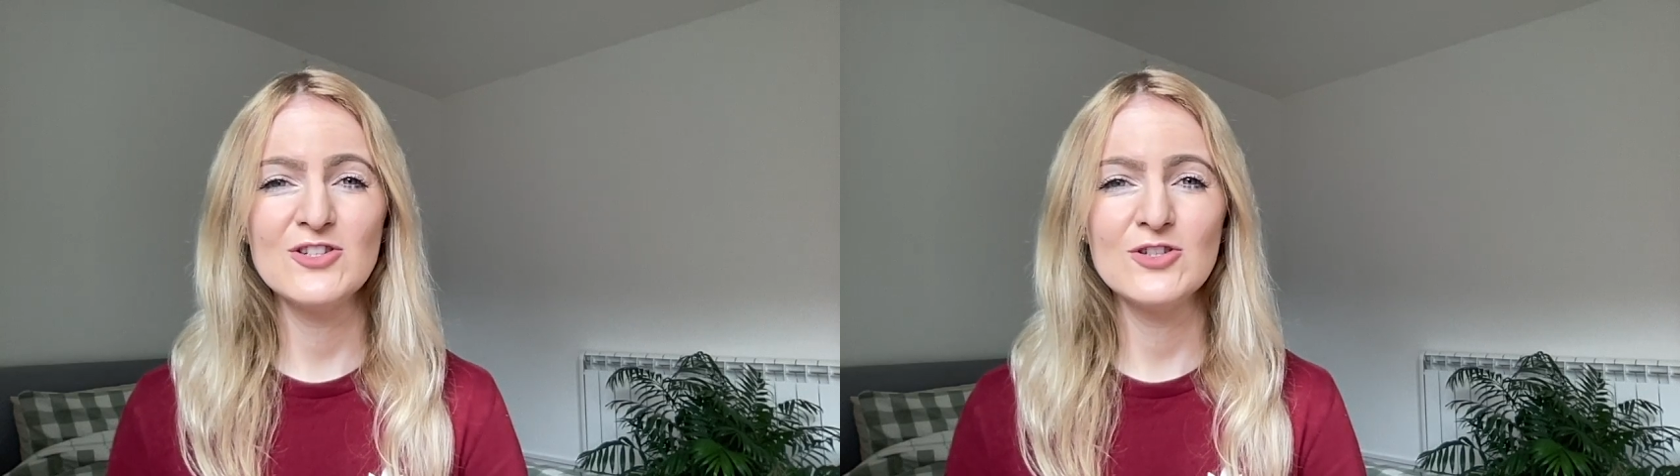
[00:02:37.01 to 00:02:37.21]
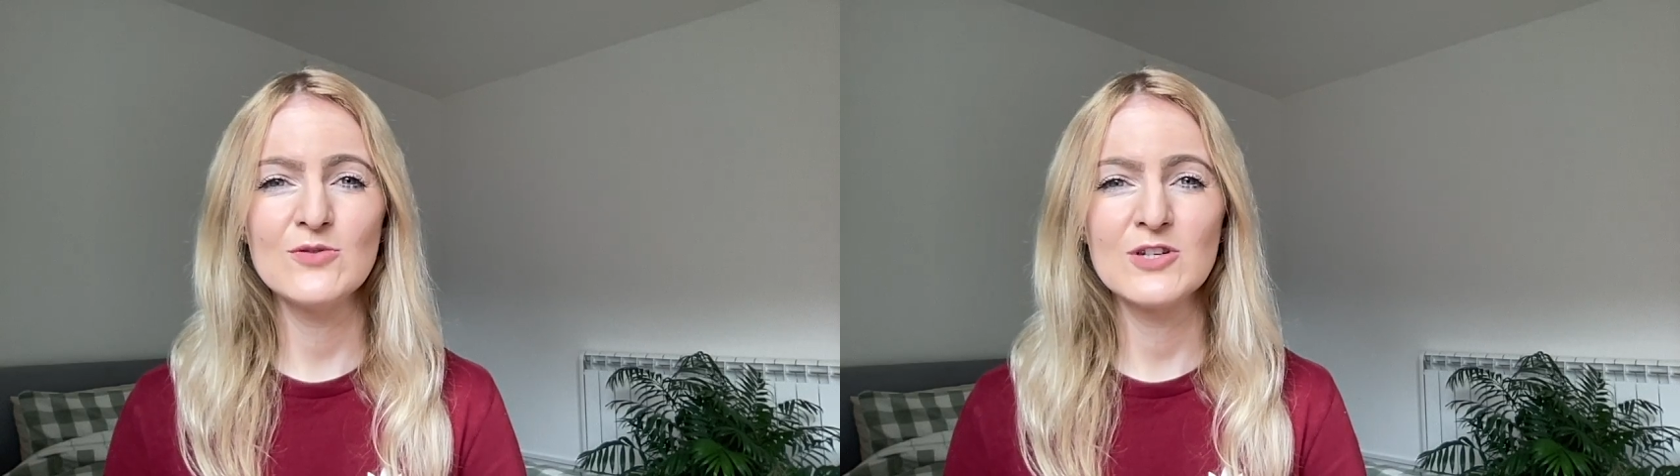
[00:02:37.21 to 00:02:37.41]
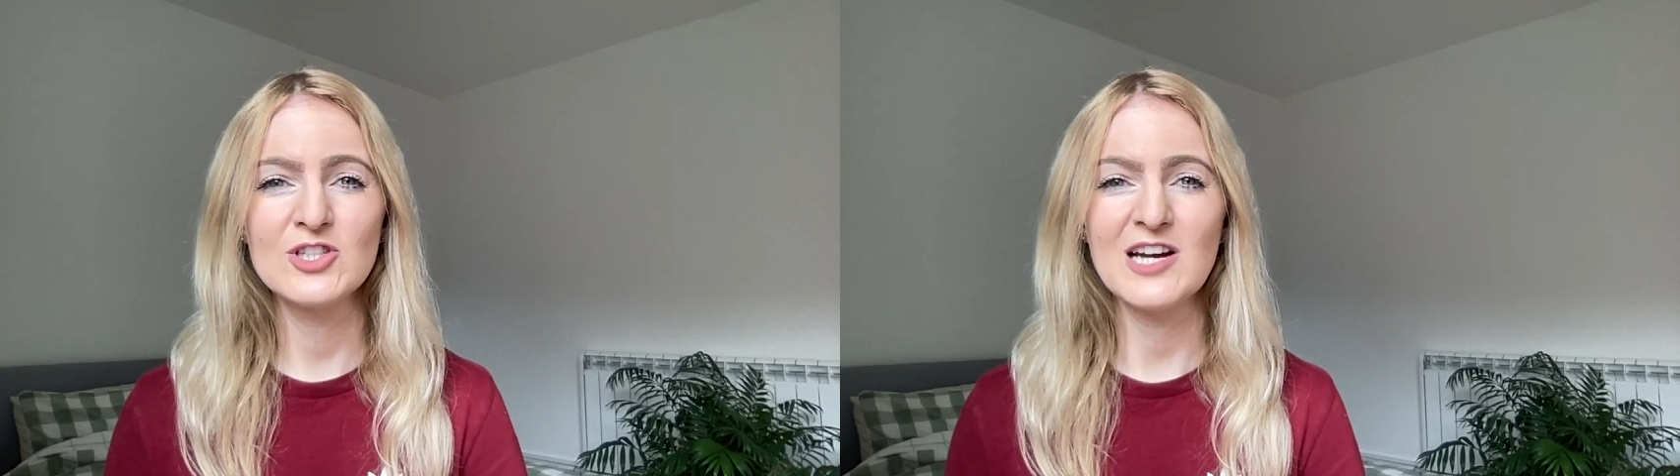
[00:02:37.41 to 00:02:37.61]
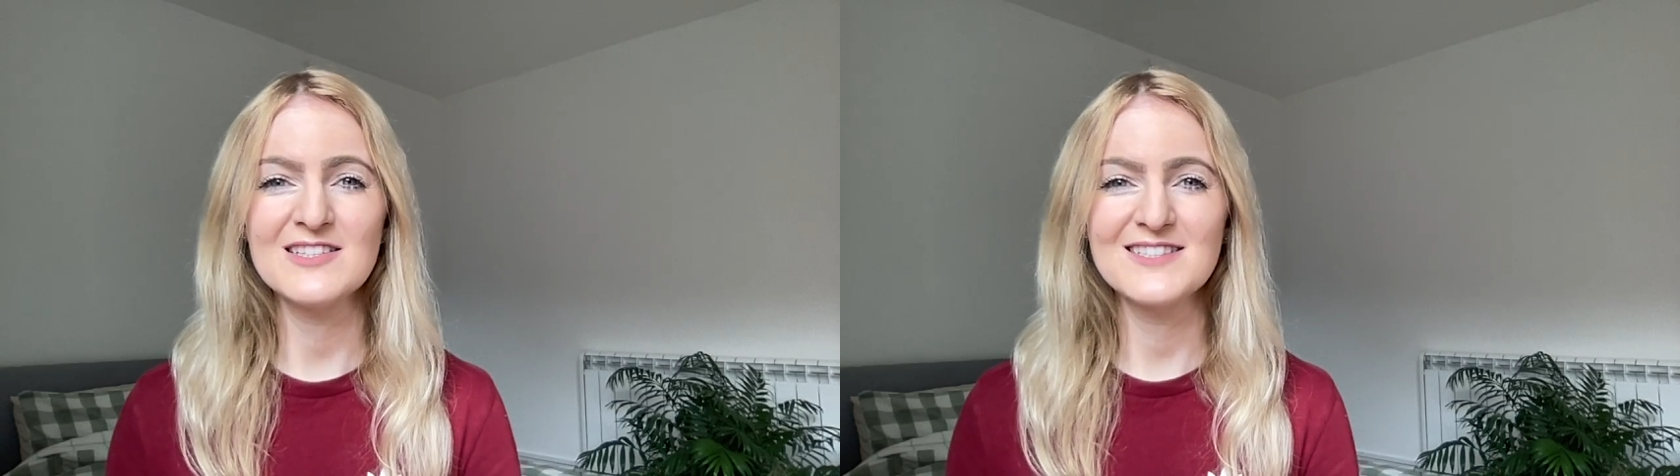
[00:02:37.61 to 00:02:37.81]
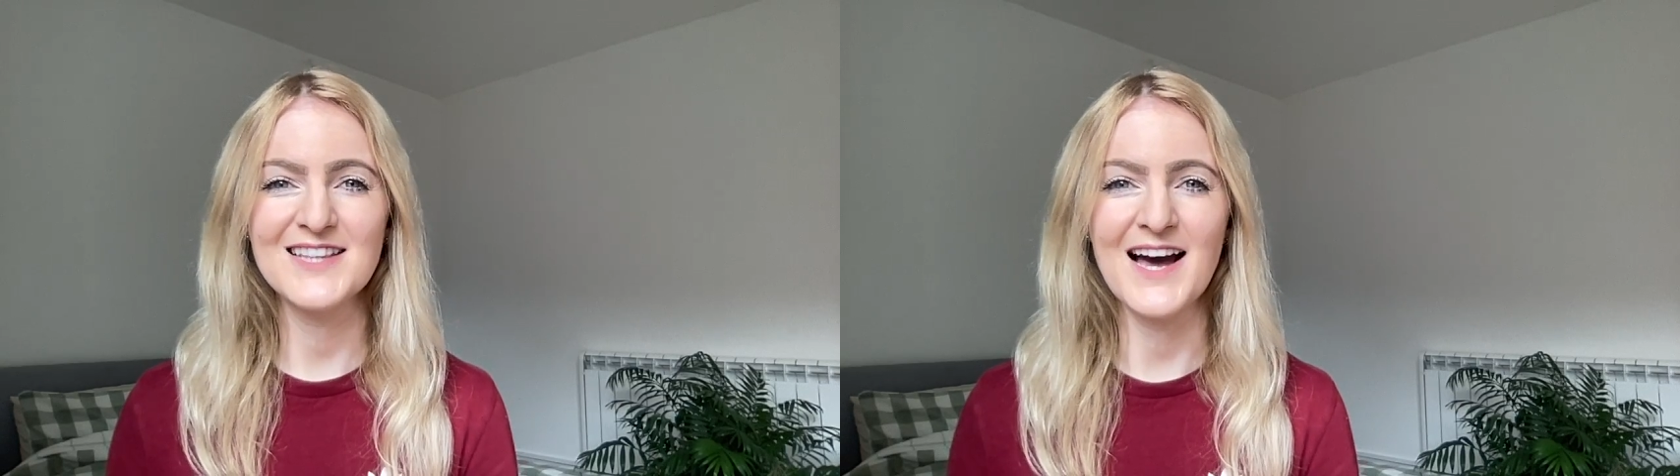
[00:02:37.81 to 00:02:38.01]
do
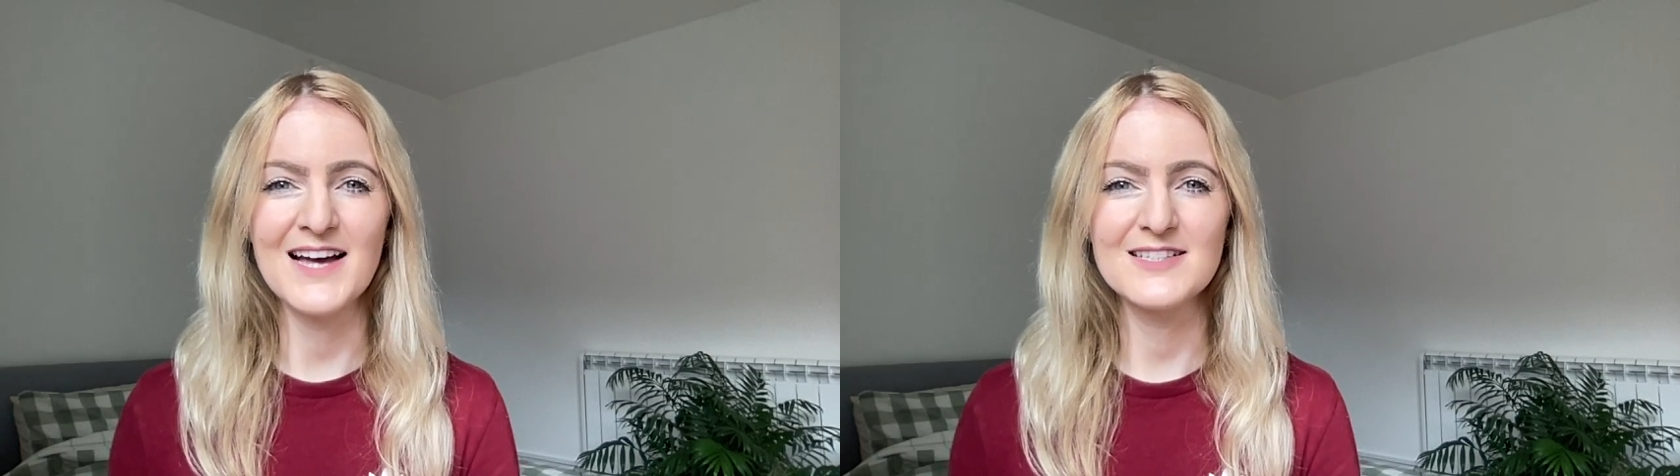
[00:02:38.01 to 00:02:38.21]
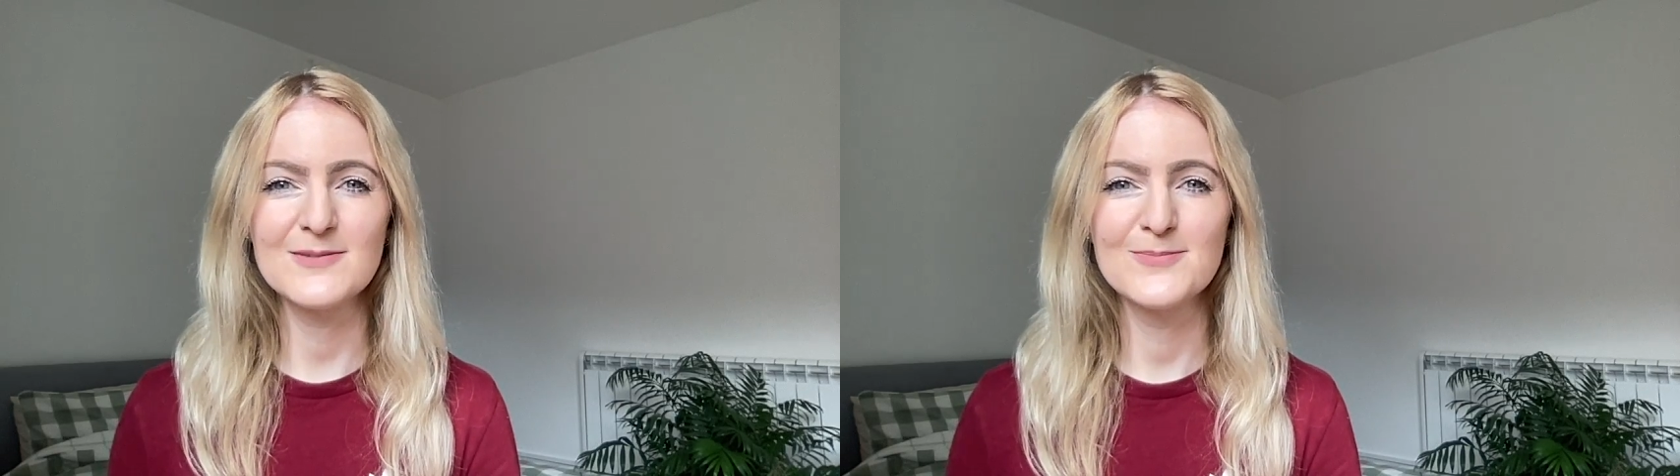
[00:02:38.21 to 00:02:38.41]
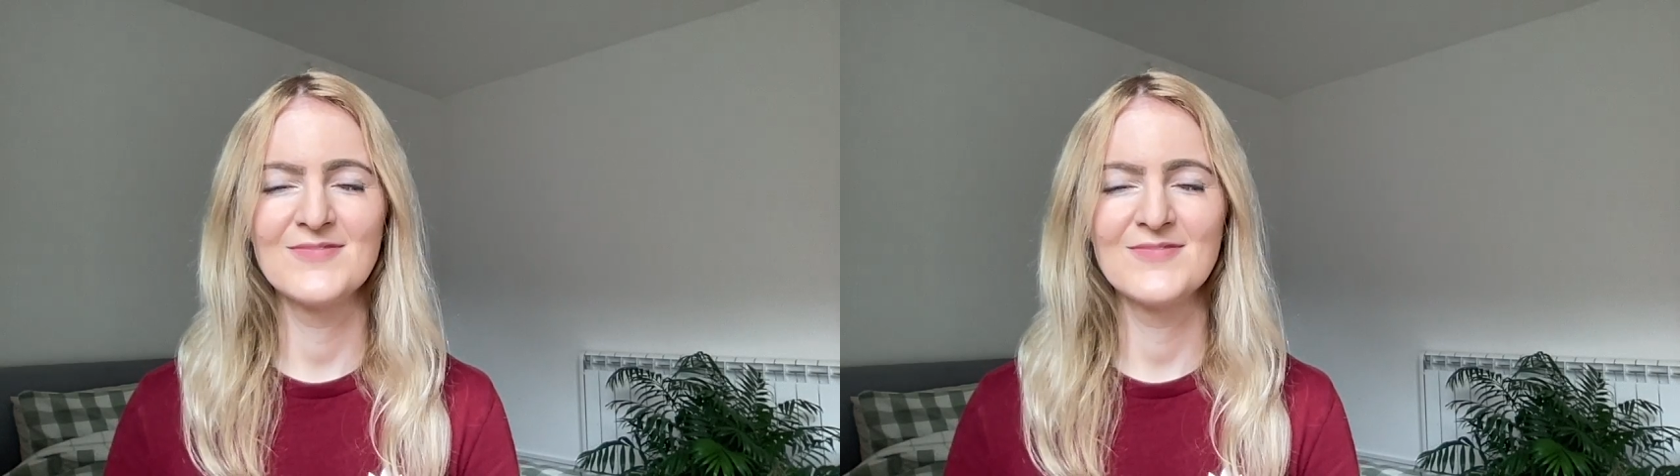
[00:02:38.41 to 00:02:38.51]
just that.